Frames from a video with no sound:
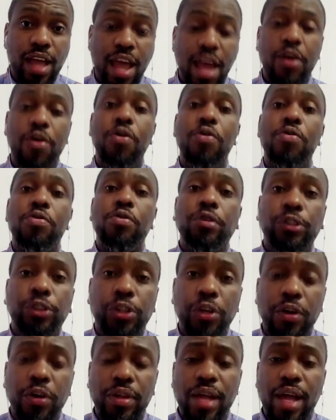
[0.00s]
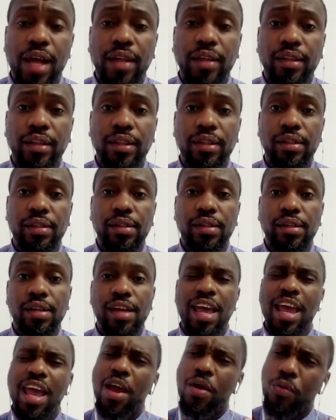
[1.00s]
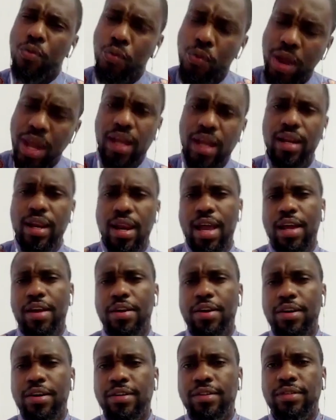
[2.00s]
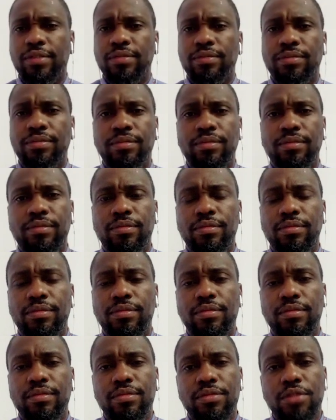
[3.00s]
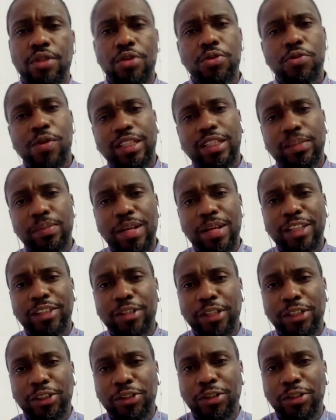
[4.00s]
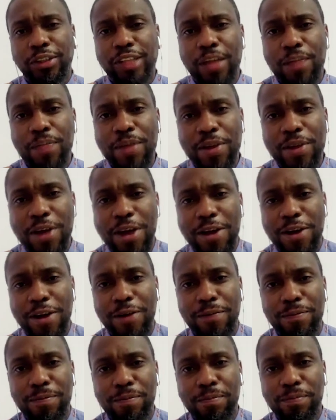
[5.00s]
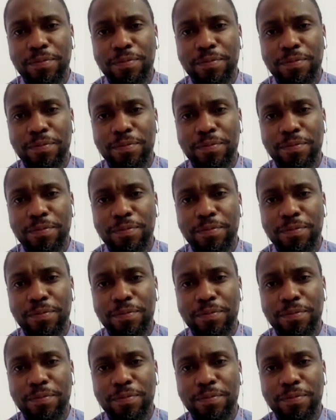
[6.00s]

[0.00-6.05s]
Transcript: And Congo joined that. A week later, the U S military shows up in Congo.